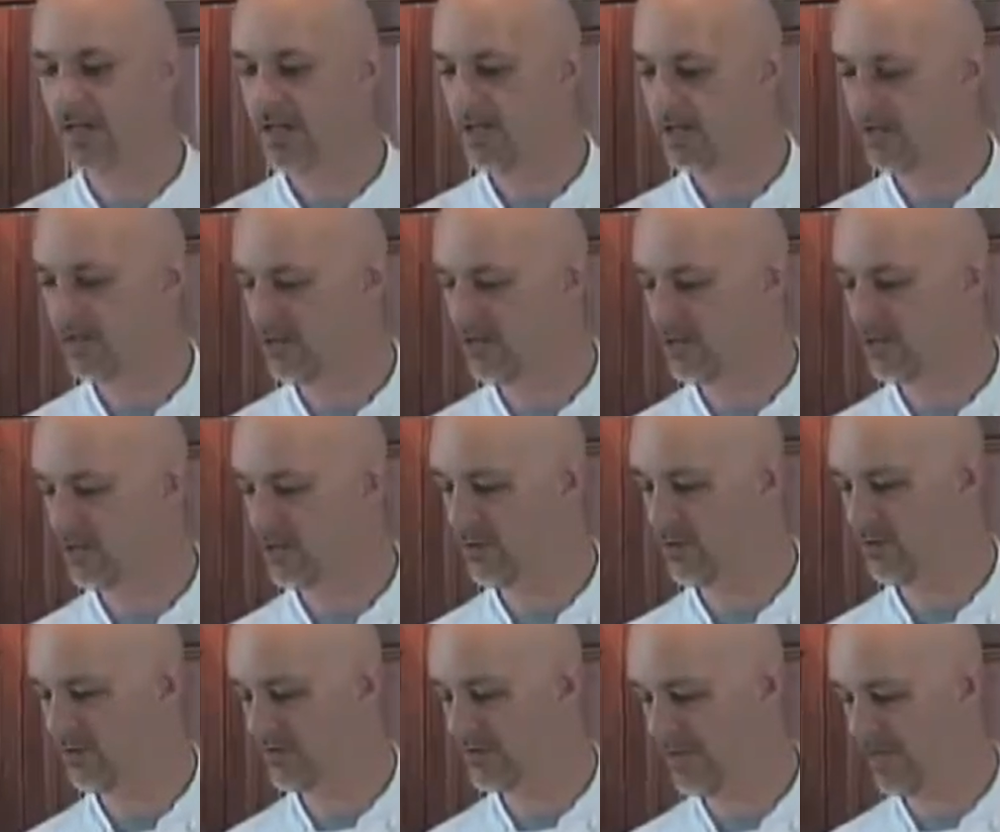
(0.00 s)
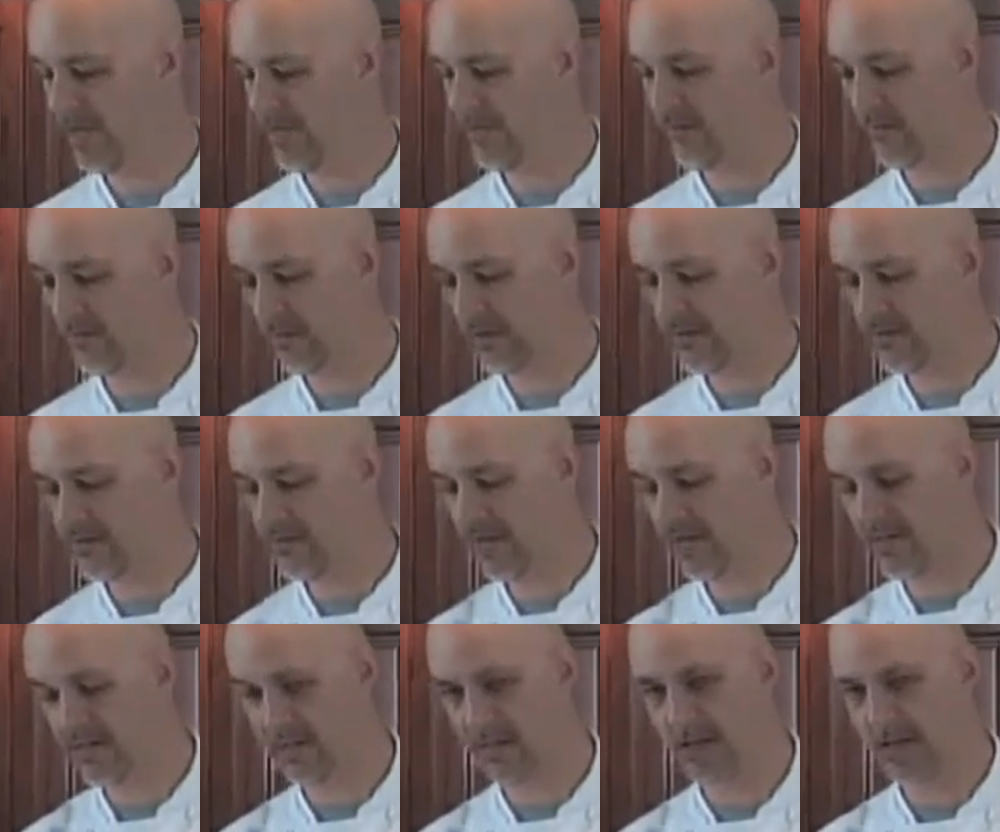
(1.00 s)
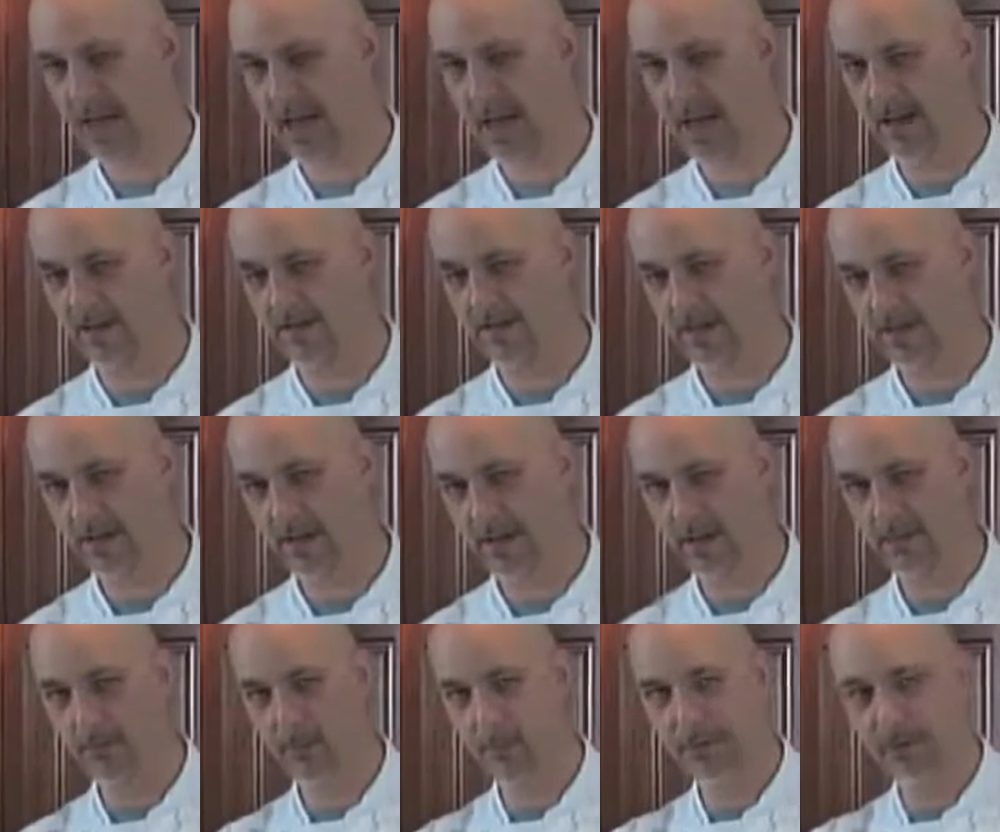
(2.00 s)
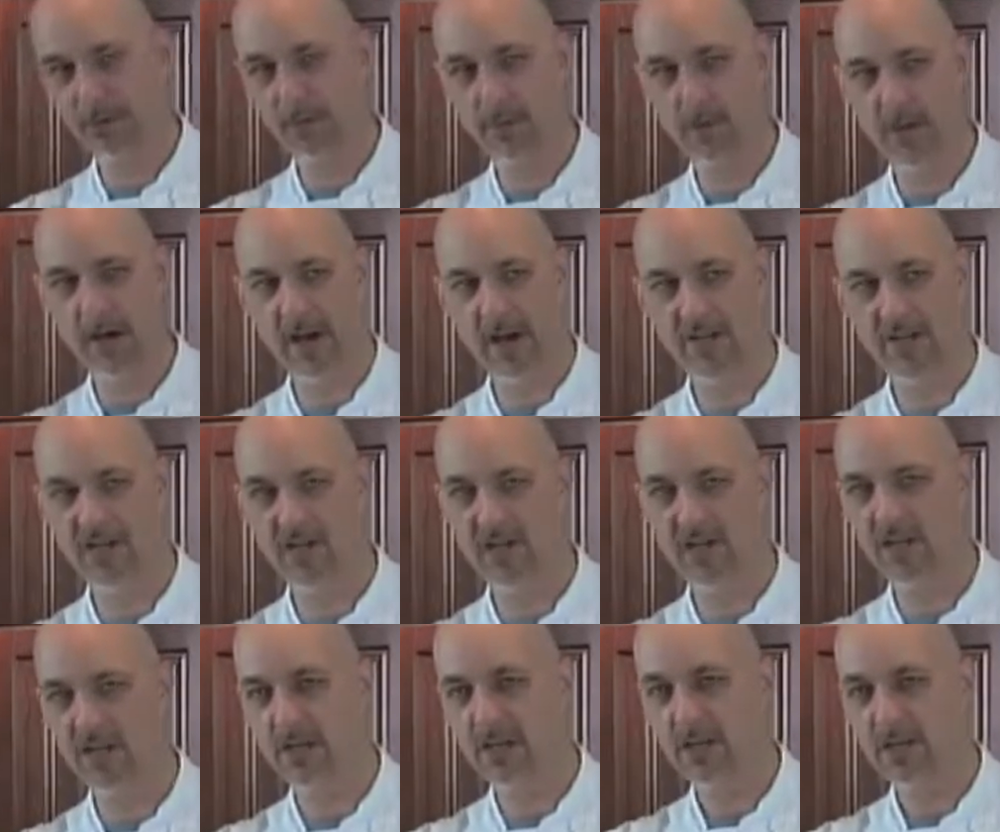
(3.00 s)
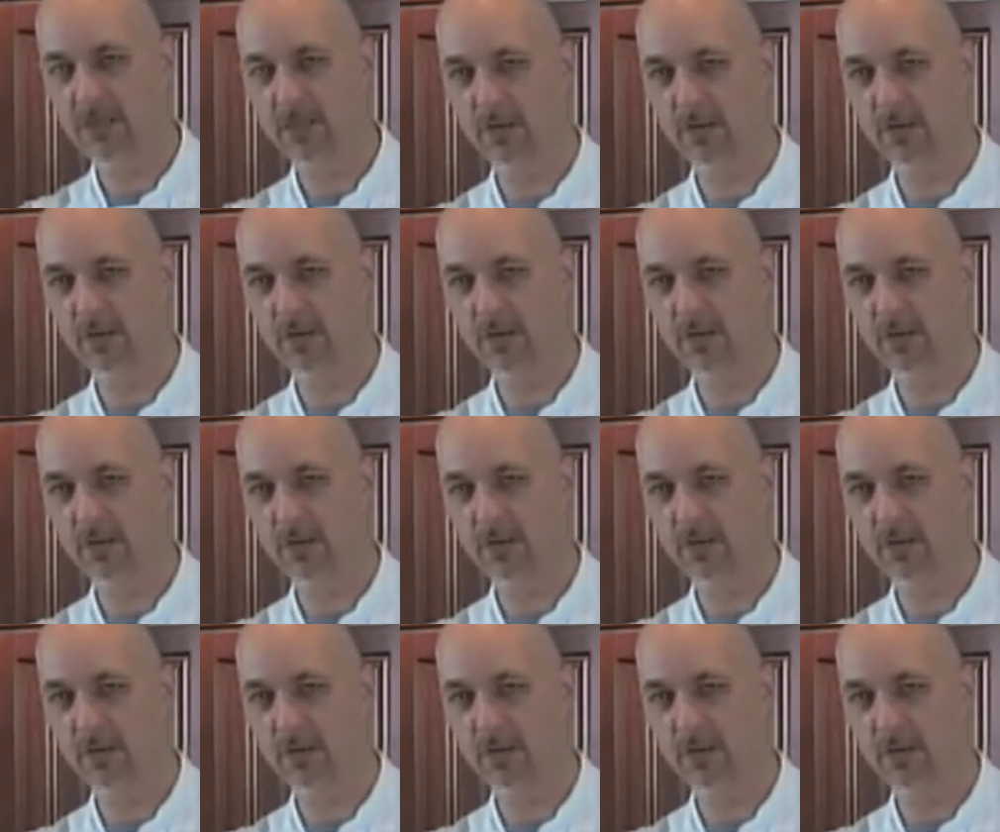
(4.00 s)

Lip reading: So say if we're going to slice it in half and put it on a bias cut,